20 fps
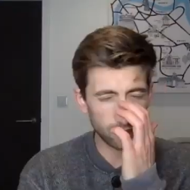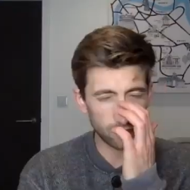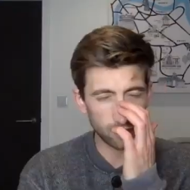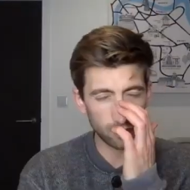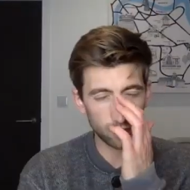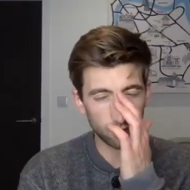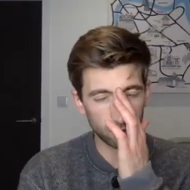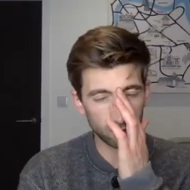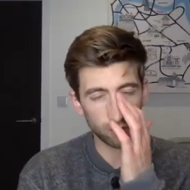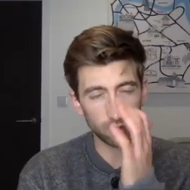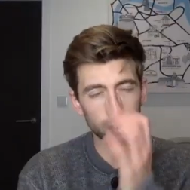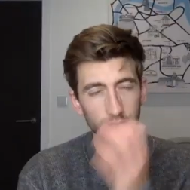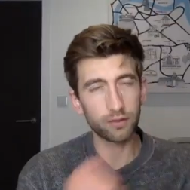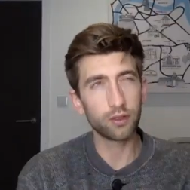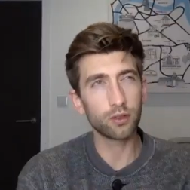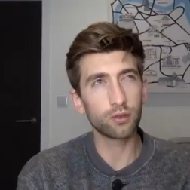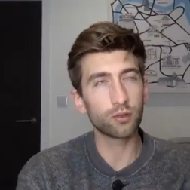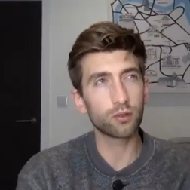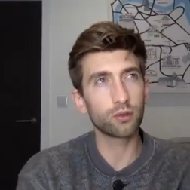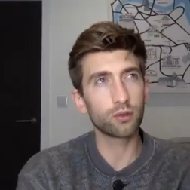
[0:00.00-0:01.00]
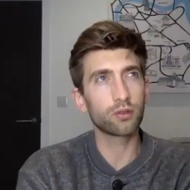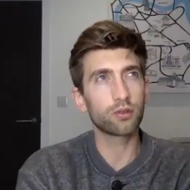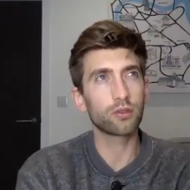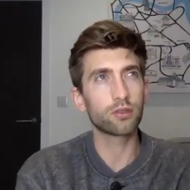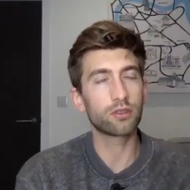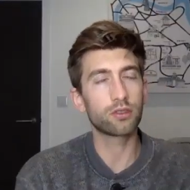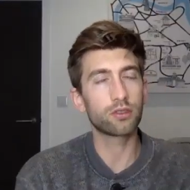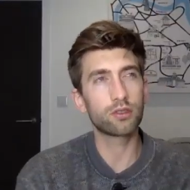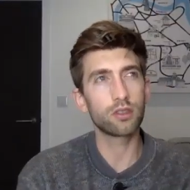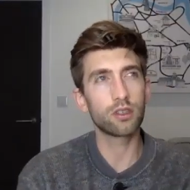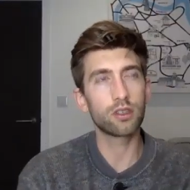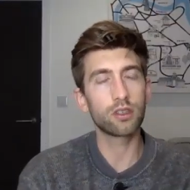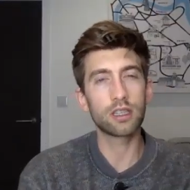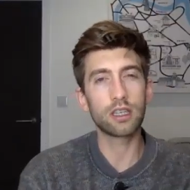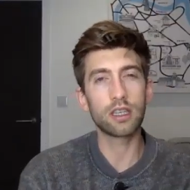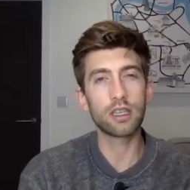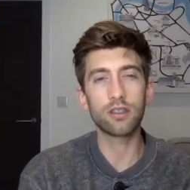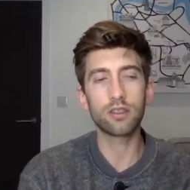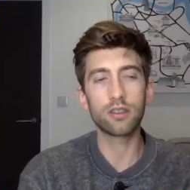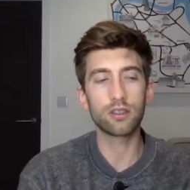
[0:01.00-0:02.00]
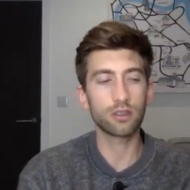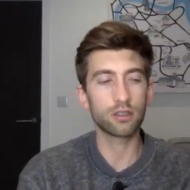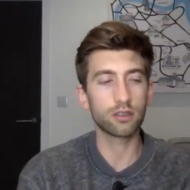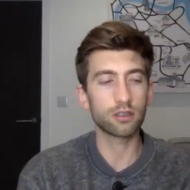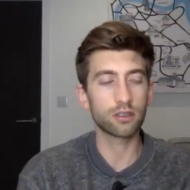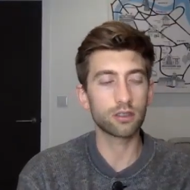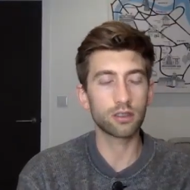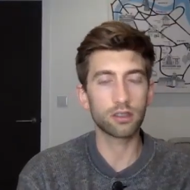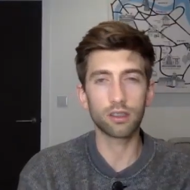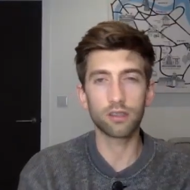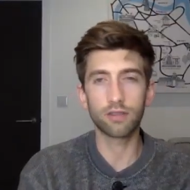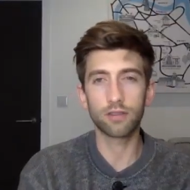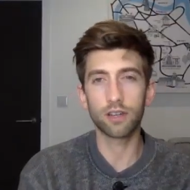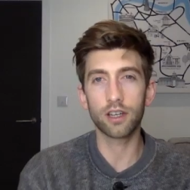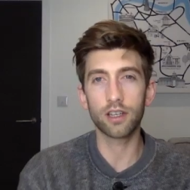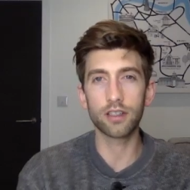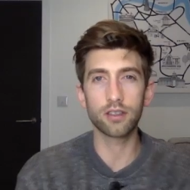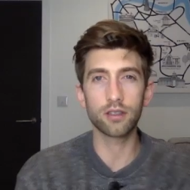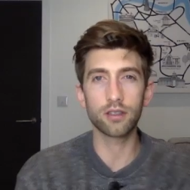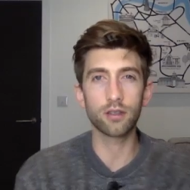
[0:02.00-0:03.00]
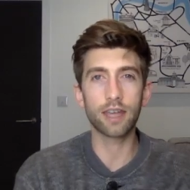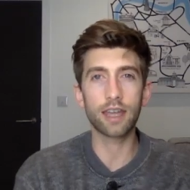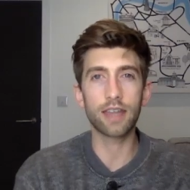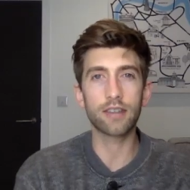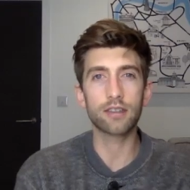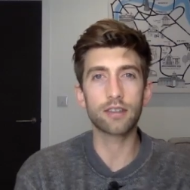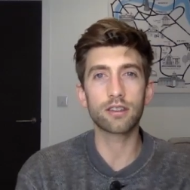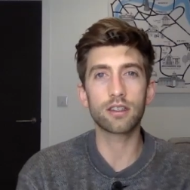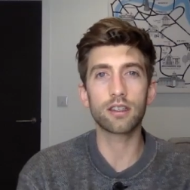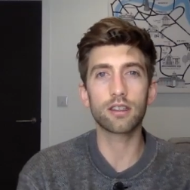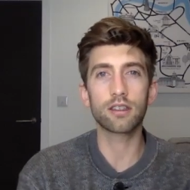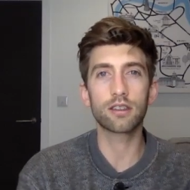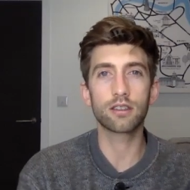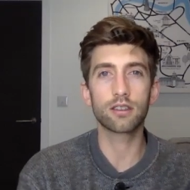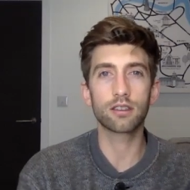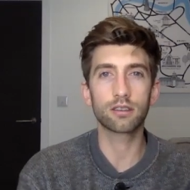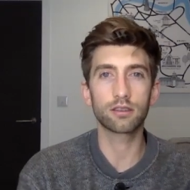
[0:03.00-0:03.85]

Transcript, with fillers: that one of your teachers advised you against it?